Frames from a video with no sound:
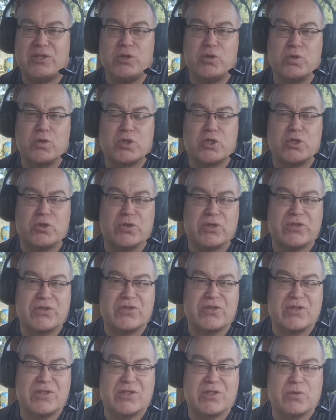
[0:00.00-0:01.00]
It's your
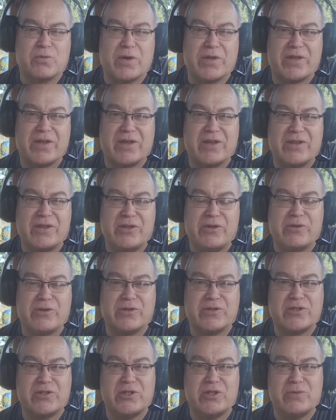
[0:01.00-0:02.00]
choice as to whether you
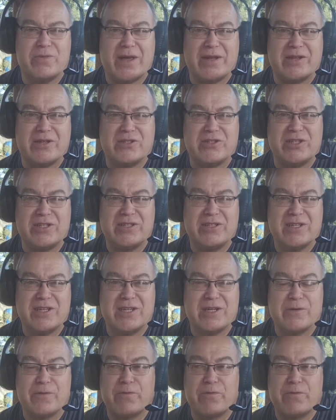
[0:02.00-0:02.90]
consume energy